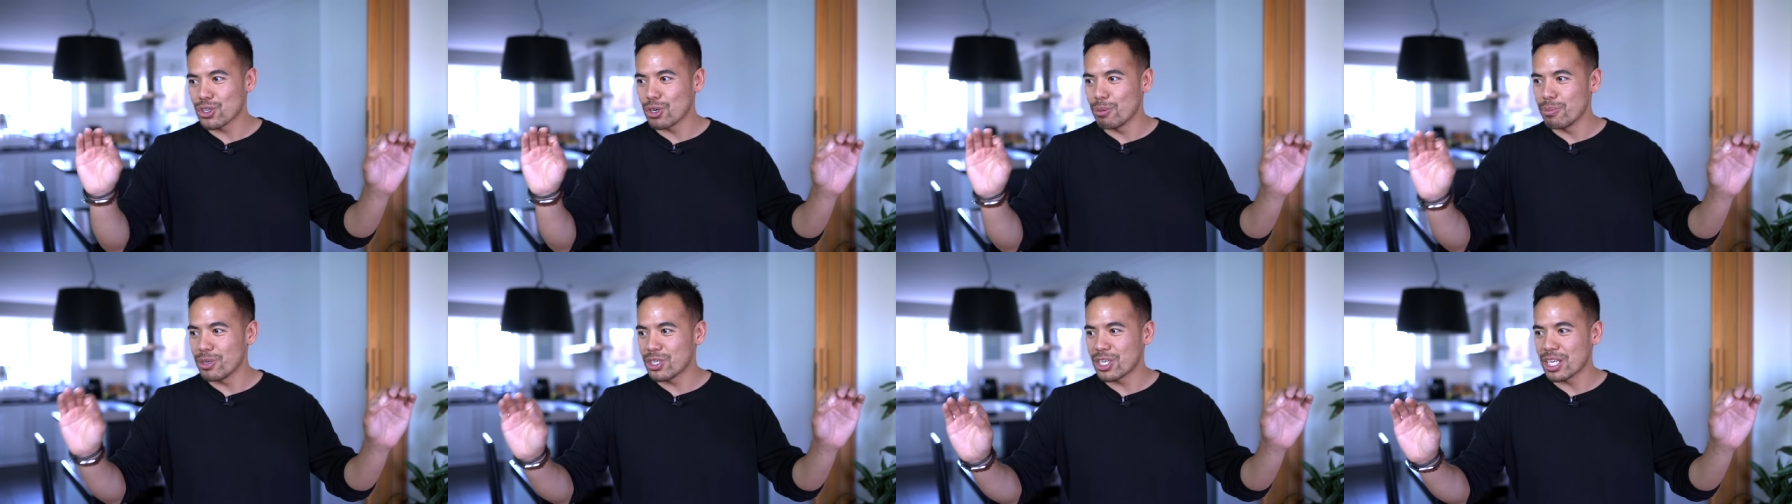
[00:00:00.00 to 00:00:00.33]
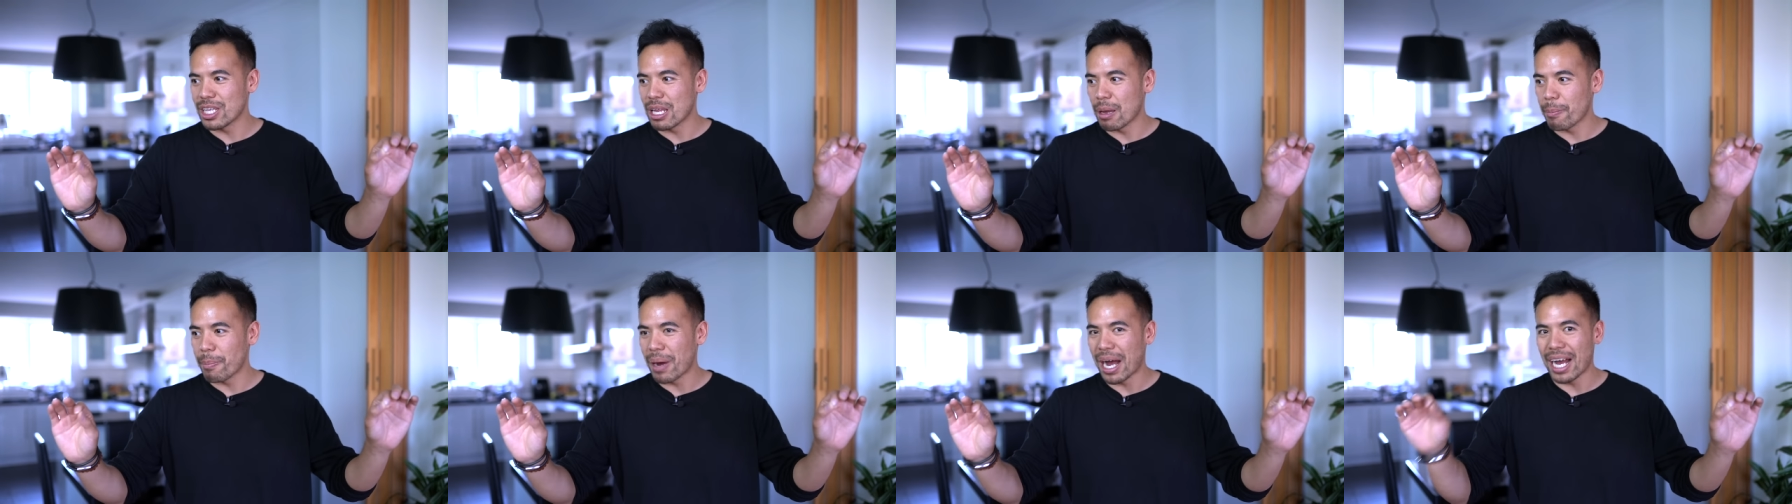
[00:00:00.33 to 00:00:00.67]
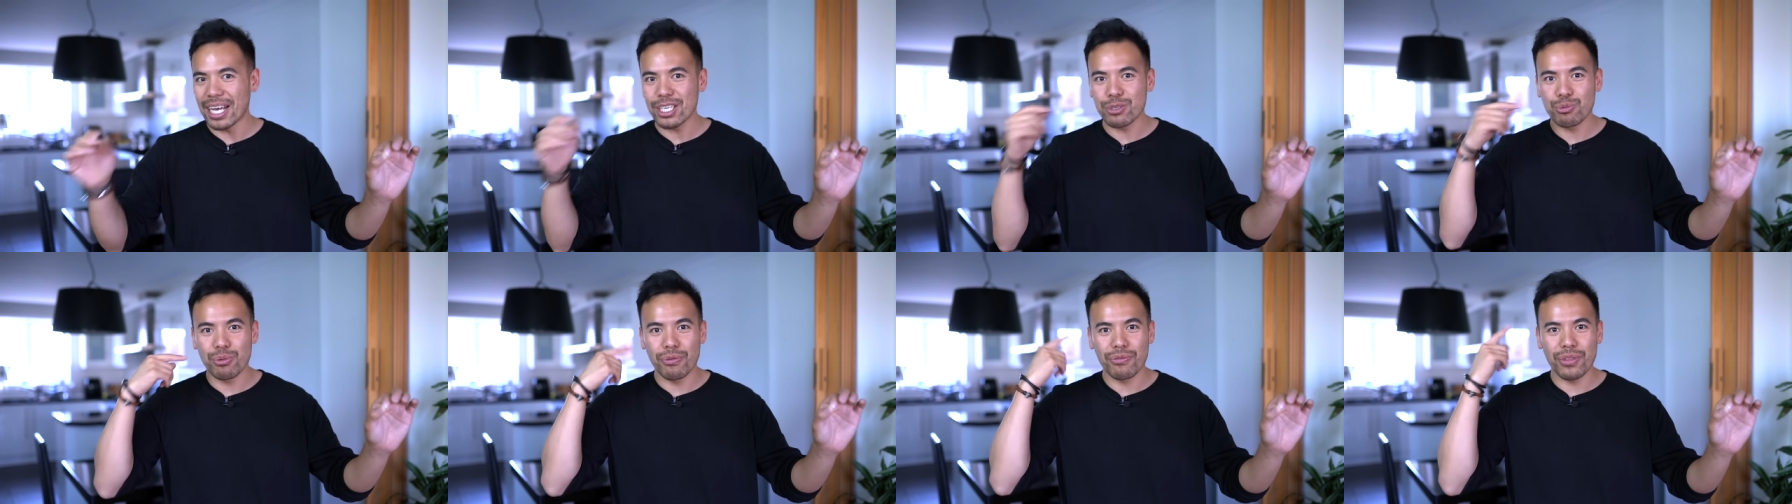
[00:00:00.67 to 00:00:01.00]
so much in their
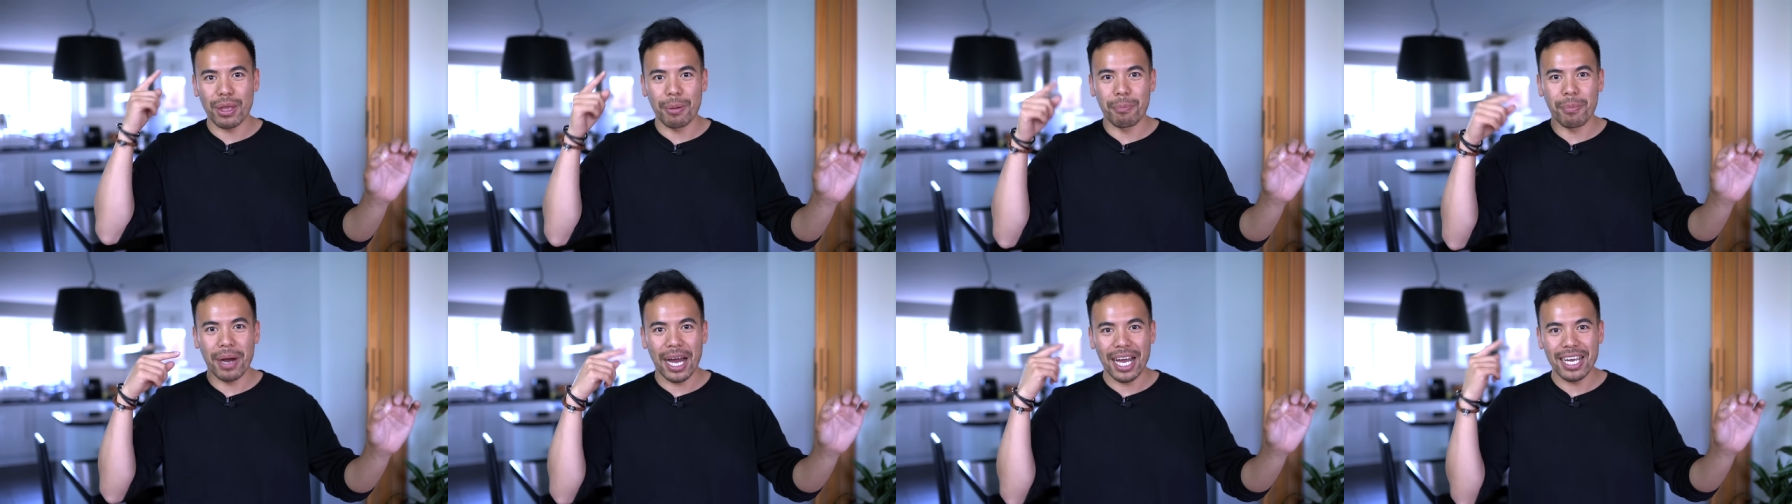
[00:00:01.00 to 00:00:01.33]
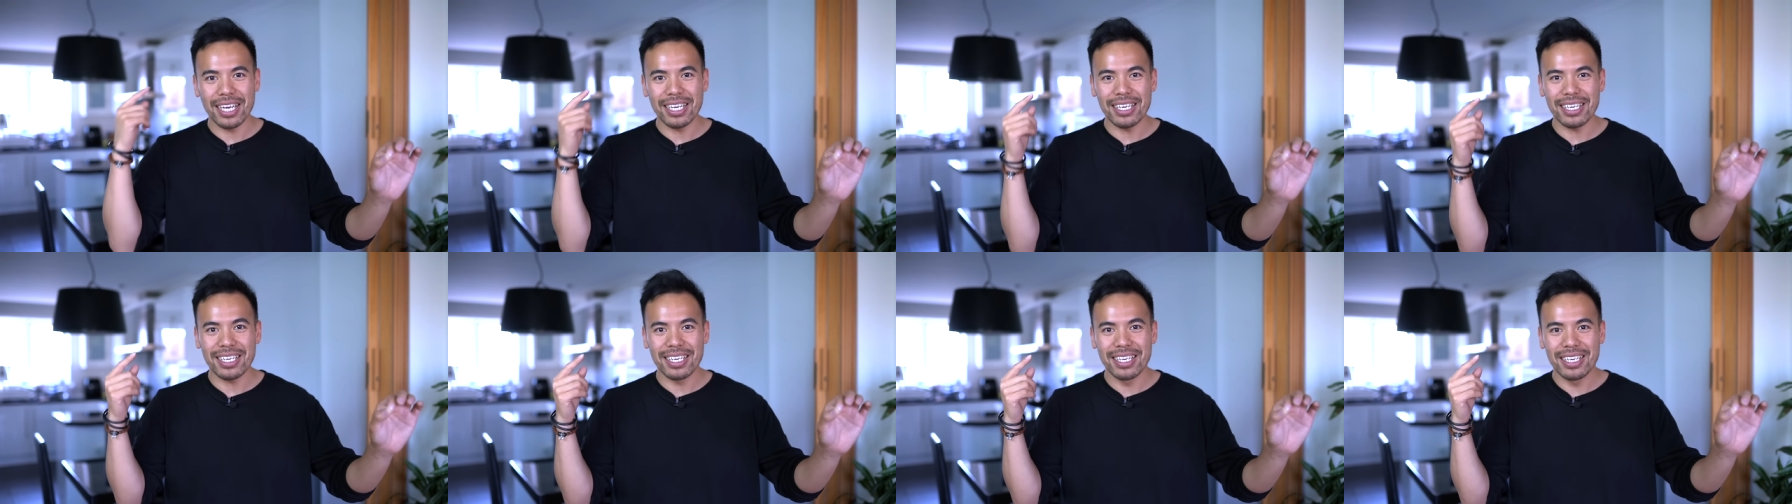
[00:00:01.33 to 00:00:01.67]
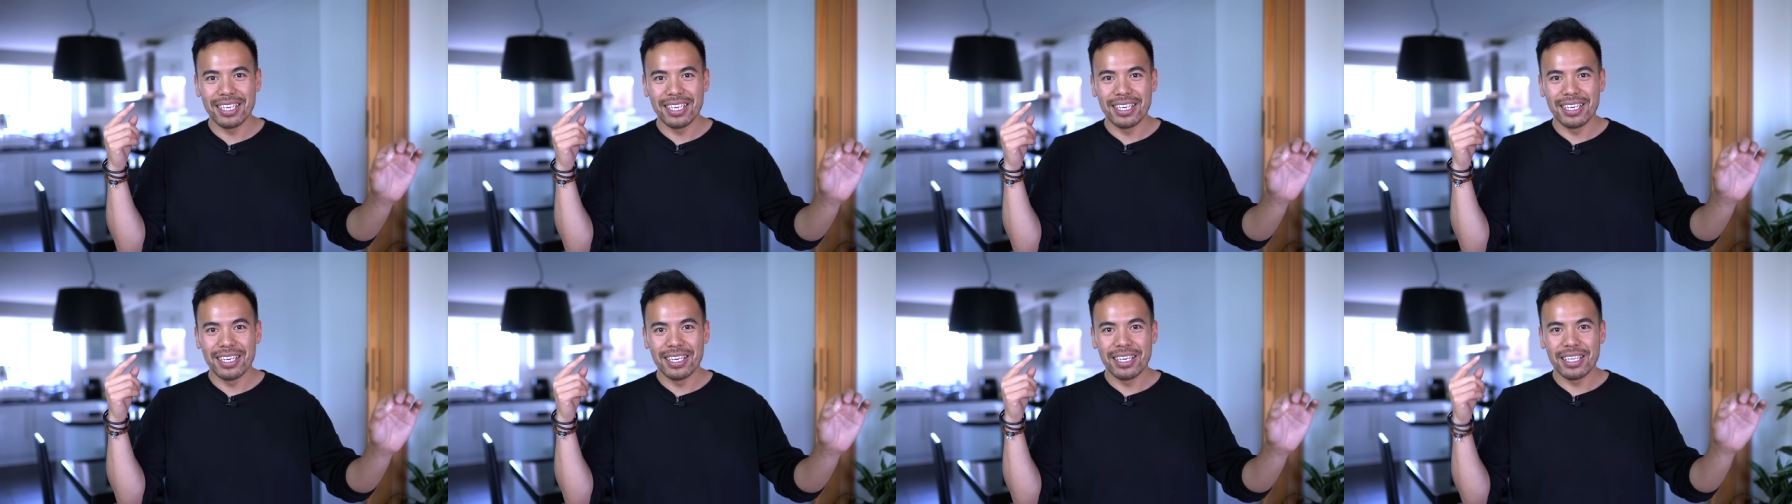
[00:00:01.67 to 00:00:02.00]
past with their mind,
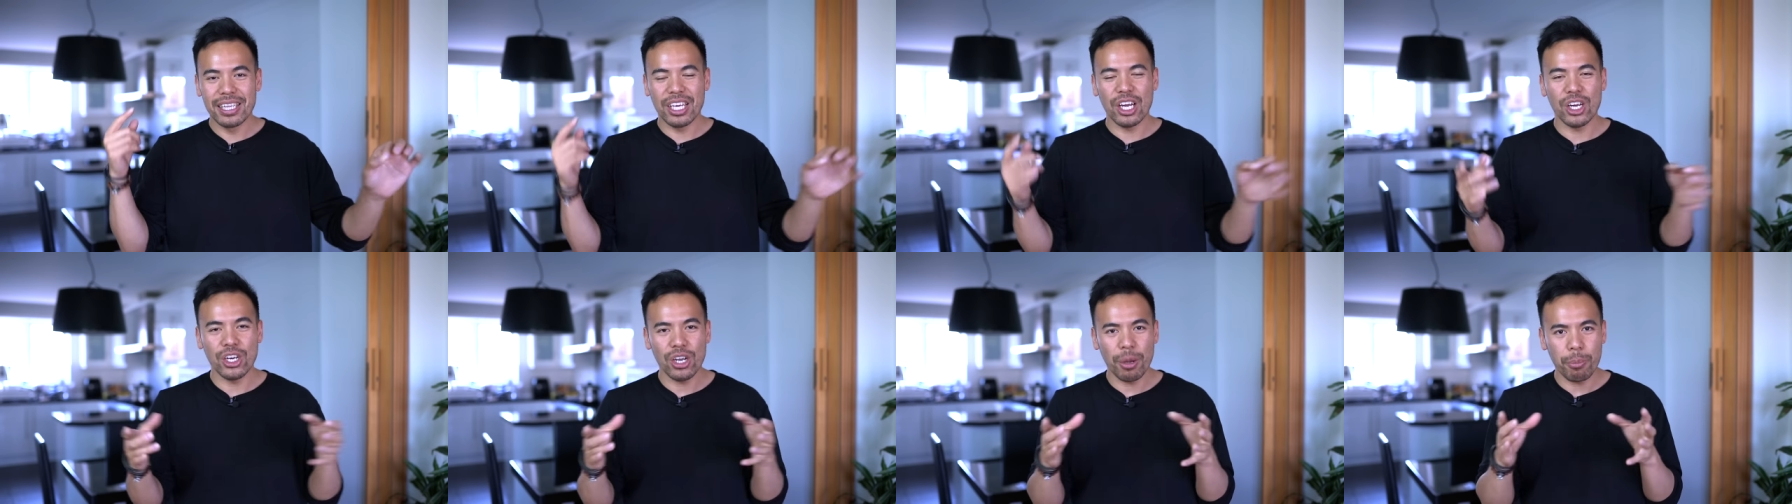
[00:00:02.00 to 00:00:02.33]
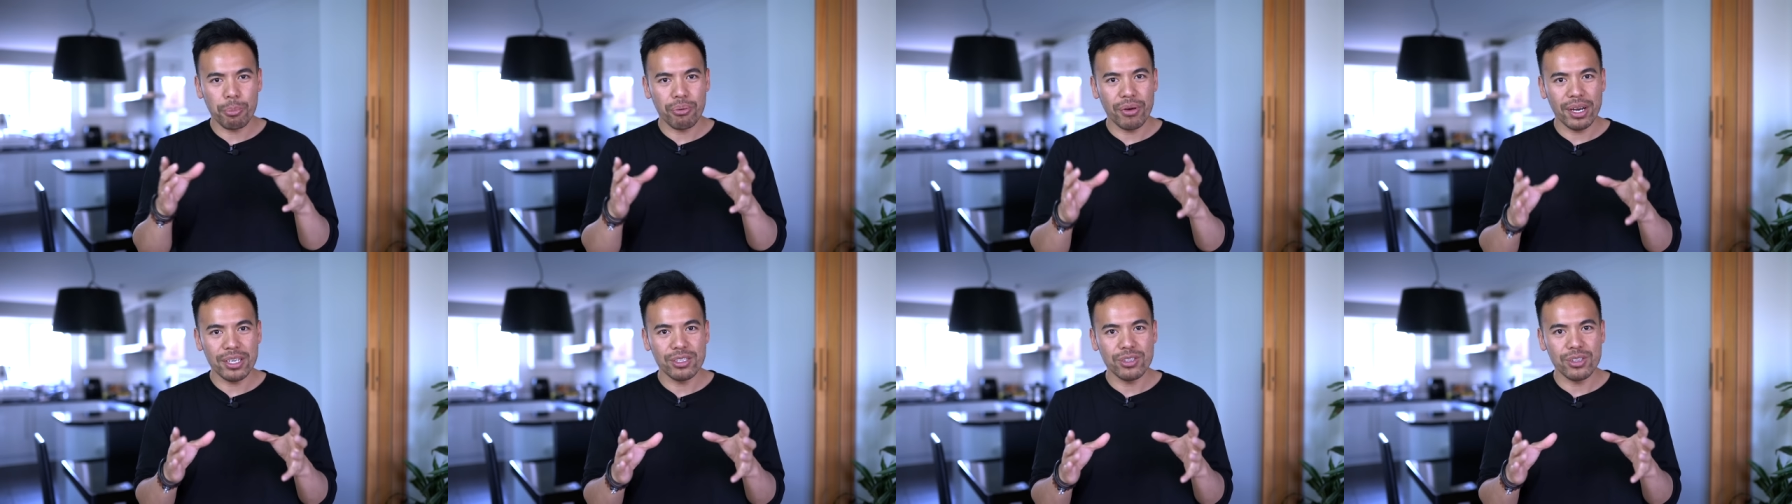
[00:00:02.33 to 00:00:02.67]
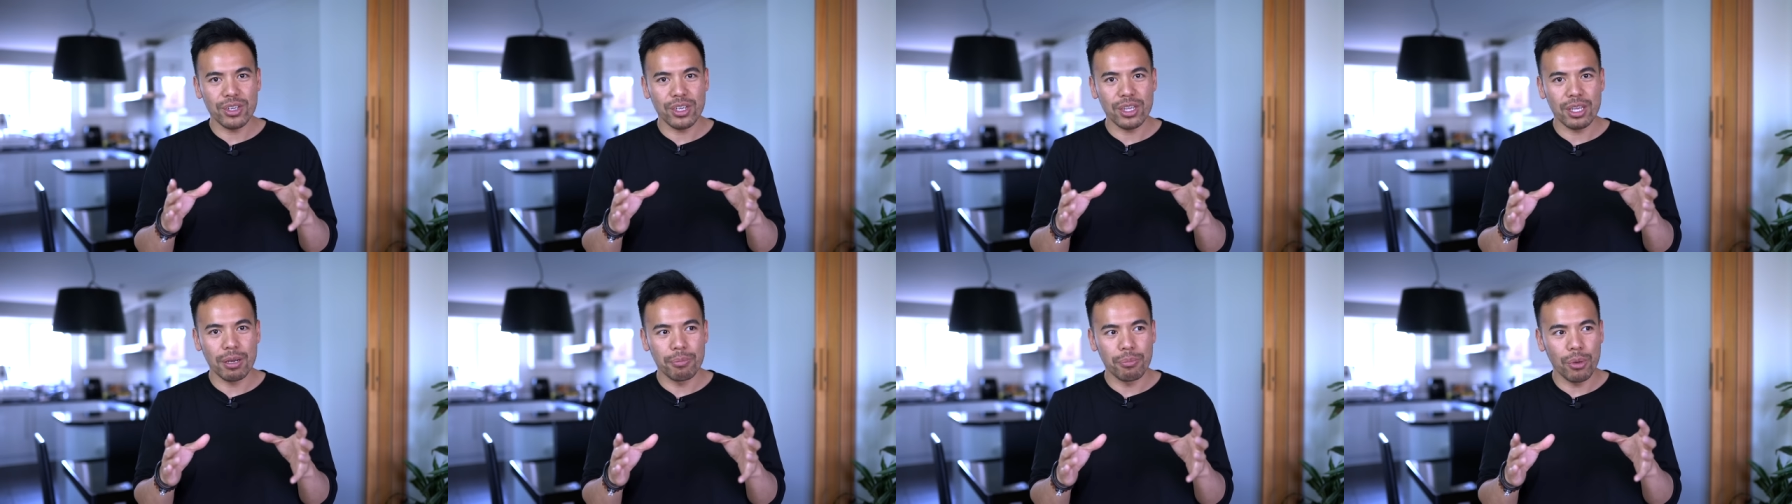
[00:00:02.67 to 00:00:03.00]
they are not
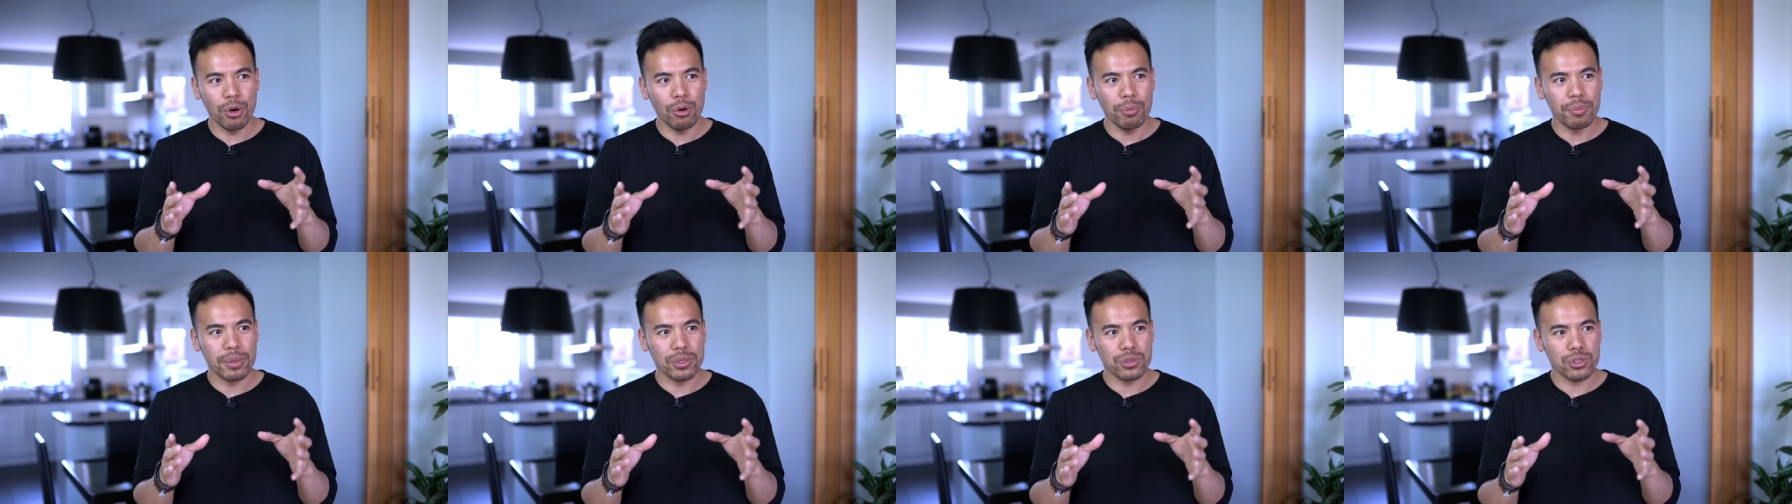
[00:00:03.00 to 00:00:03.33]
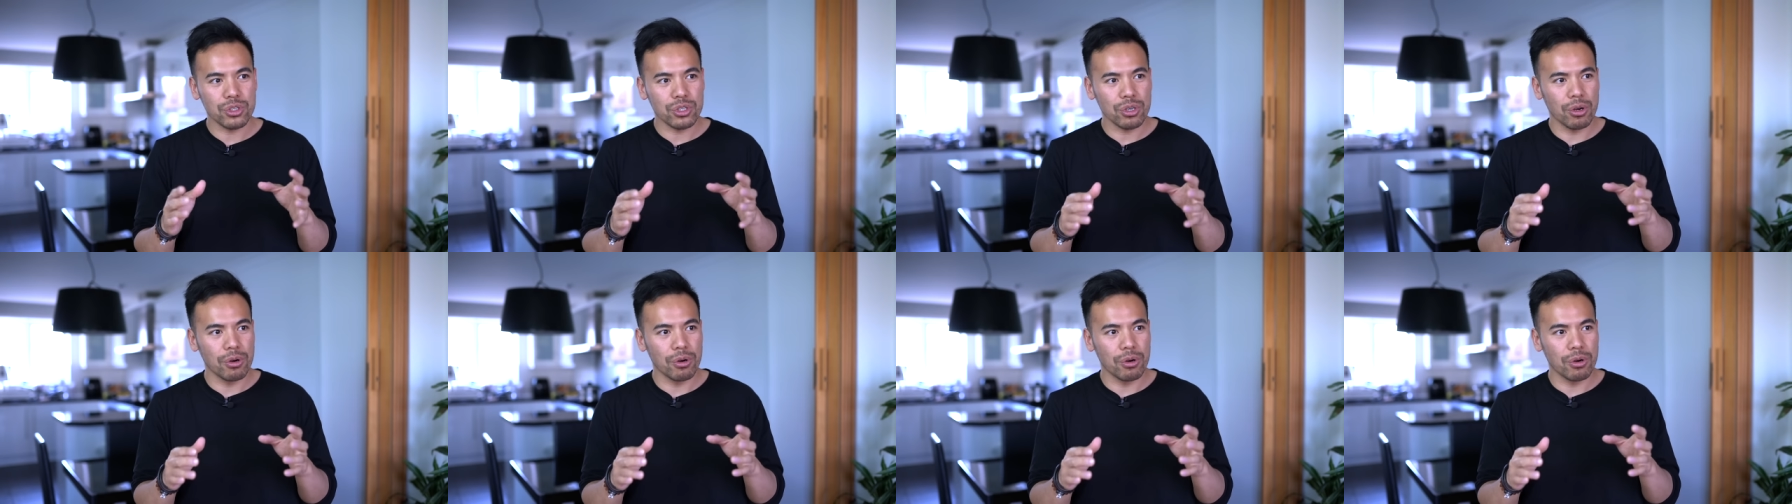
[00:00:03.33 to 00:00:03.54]
present in the moment.